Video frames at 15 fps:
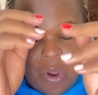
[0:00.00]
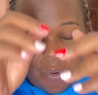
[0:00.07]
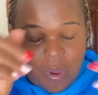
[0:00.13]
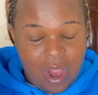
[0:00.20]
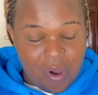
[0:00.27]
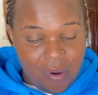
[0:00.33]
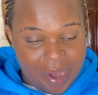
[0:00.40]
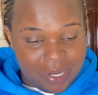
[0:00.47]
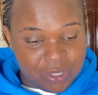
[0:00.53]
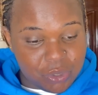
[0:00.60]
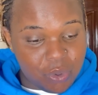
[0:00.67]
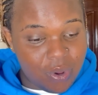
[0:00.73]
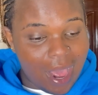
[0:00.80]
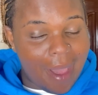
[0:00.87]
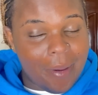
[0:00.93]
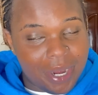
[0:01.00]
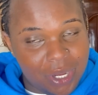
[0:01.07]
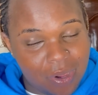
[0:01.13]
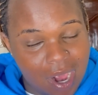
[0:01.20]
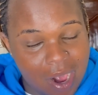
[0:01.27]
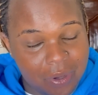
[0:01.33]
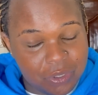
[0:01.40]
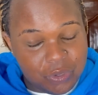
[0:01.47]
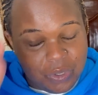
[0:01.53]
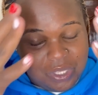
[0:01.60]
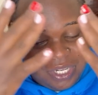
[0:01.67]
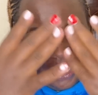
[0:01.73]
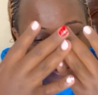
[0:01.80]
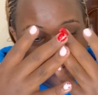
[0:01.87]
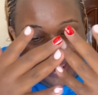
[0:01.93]
We are going to our new house
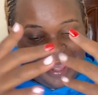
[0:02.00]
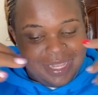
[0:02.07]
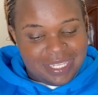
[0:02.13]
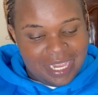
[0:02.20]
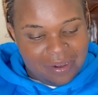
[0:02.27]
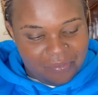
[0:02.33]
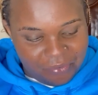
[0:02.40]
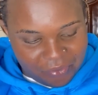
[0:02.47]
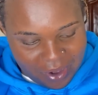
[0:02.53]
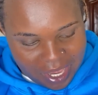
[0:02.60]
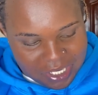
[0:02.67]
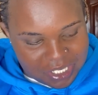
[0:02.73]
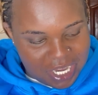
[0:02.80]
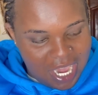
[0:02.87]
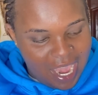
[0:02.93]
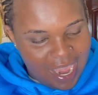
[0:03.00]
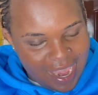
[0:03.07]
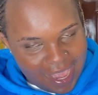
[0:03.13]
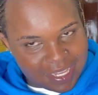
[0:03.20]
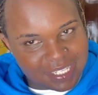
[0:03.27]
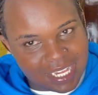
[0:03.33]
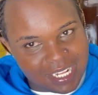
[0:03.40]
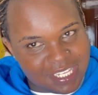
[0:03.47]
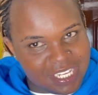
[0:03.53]
with new nails and fresh hairstyle.